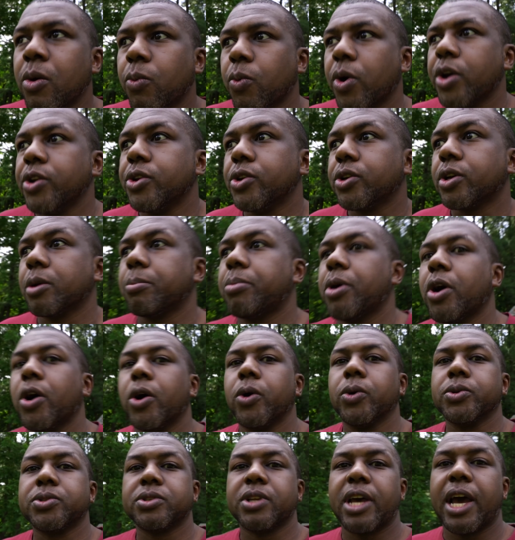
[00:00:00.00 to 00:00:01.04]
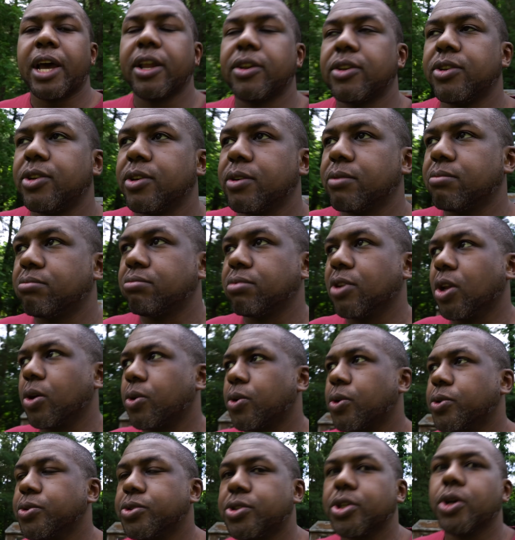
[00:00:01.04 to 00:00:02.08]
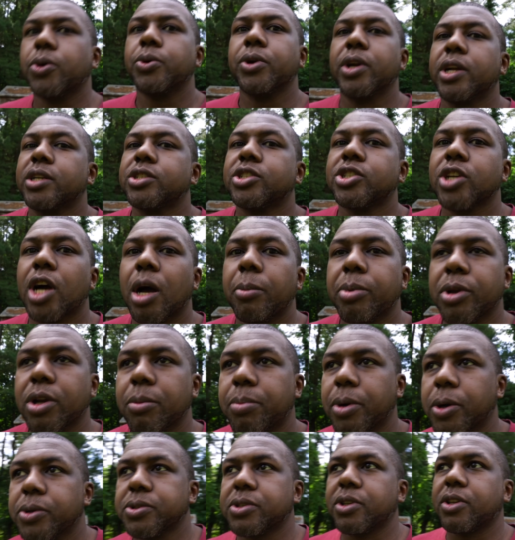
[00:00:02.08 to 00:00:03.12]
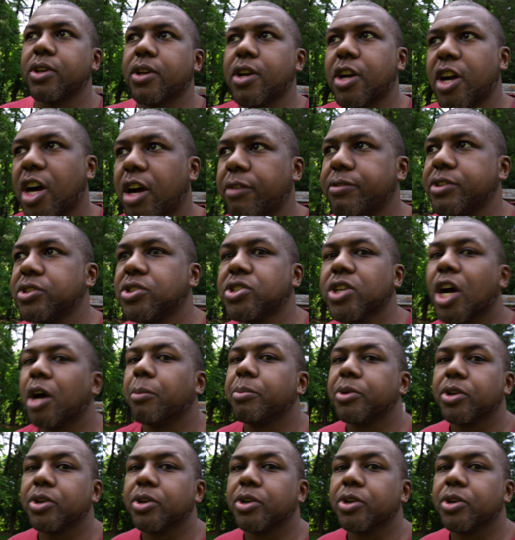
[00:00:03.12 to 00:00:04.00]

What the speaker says: when you could post at your local donut shop, you could post at the coffee shop,